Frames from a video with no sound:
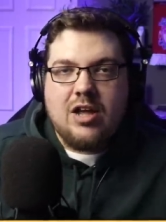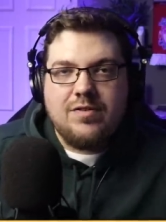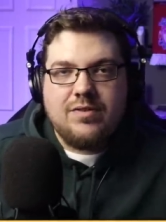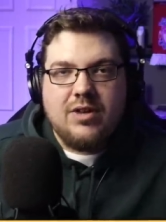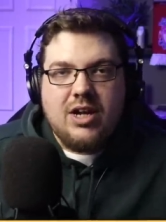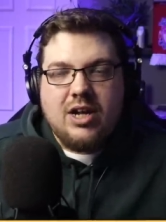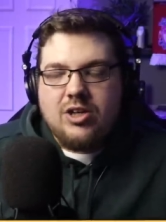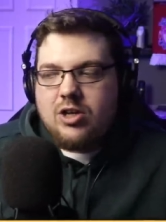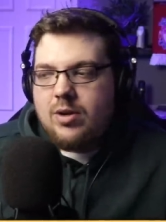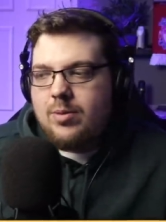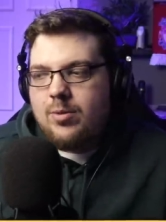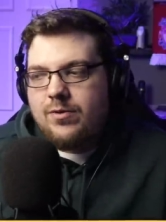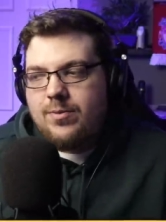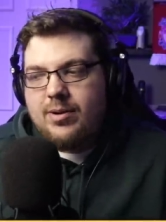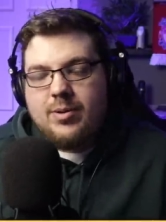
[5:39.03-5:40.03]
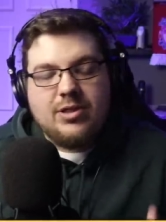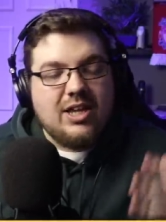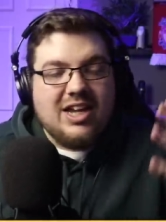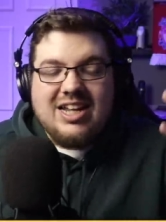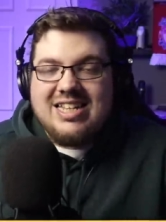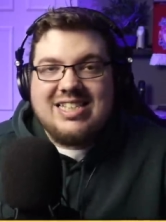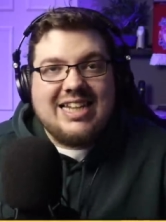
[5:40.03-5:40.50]
that I've got more familiar
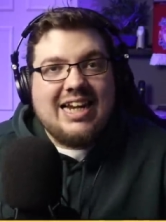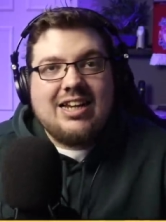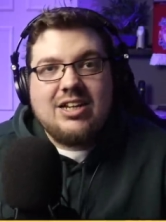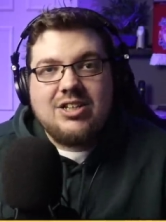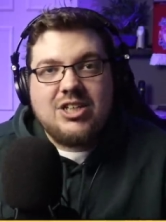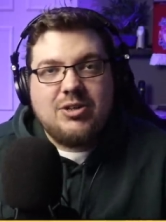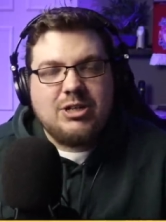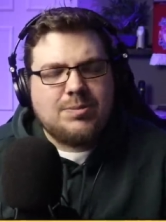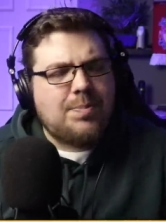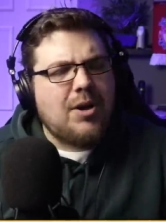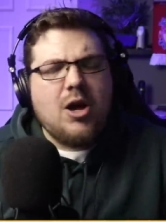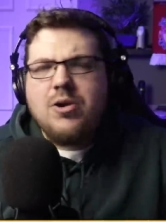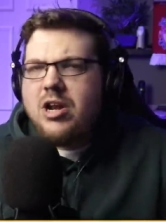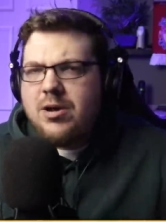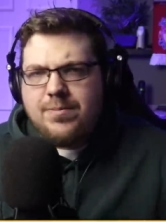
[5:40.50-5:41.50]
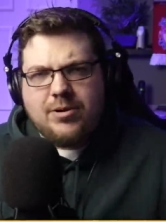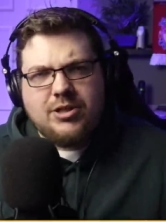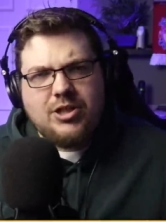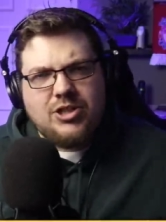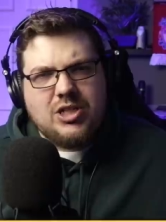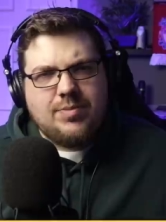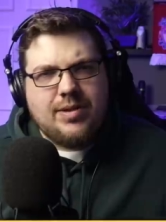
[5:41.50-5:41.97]
with, Zealand, who has blown up
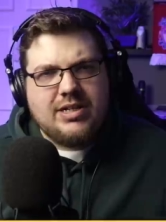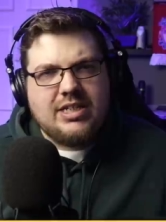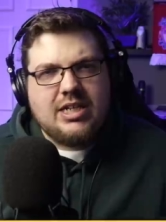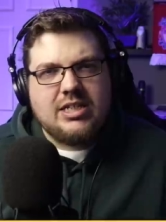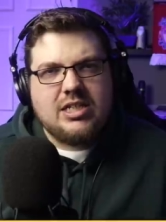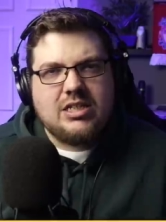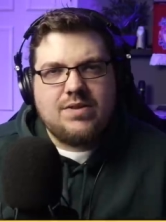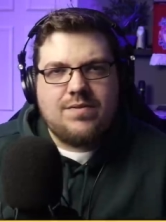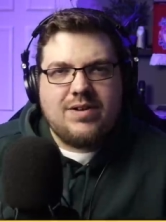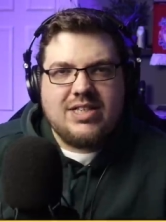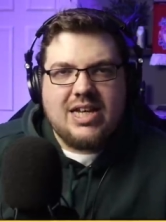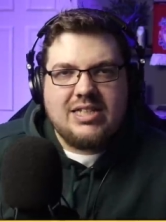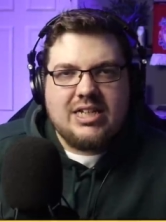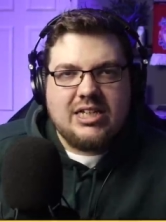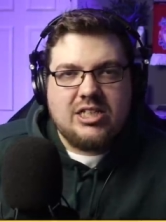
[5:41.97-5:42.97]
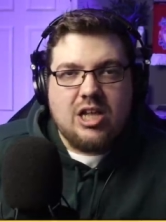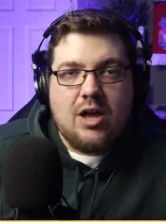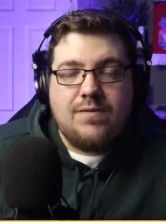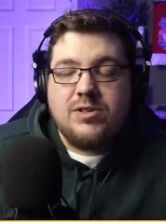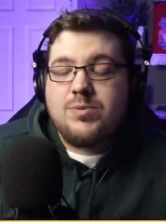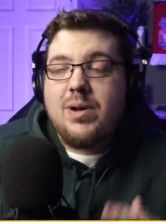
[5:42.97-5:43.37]
on YouTube recently, has done some fantastic stuff,